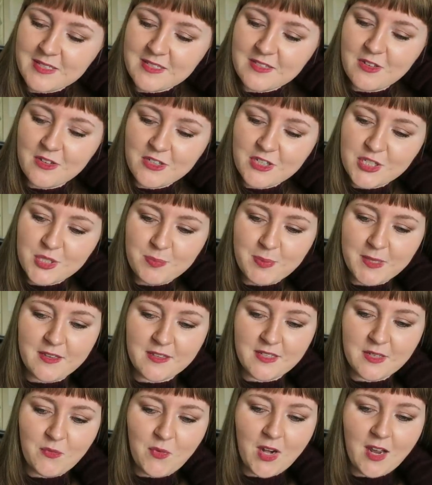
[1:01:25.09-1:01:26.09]
is not just
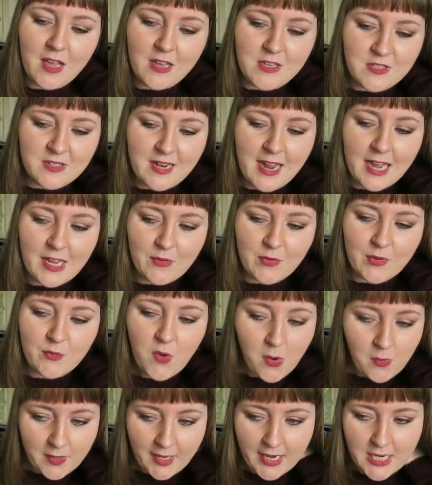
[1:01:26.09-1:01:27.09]
because it relies on accurate
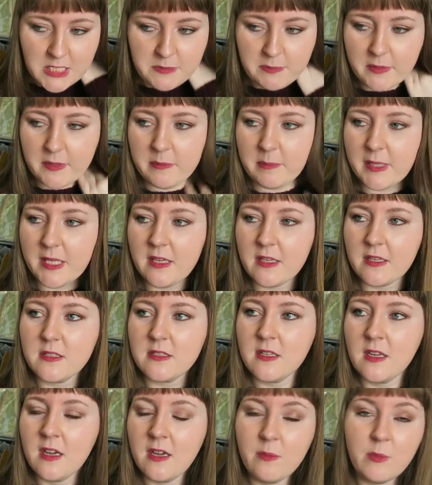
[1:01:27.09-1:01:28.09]
row gauge, but because,